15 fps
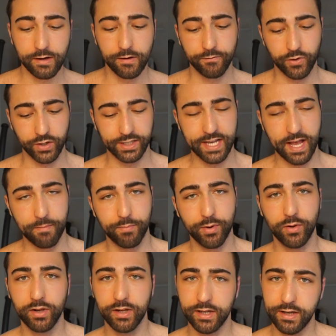For
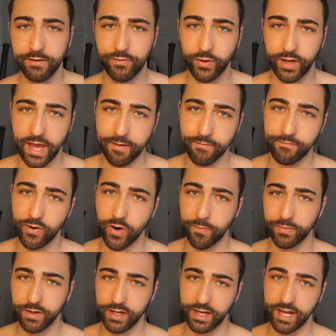example, if you came
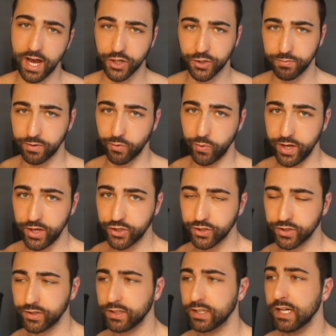from the Kashmir
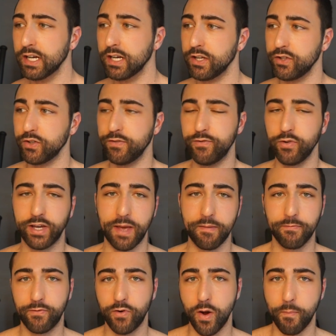region, if you came
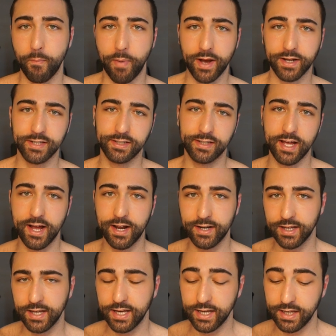from
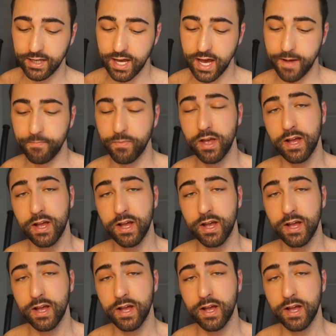Pakistan, India,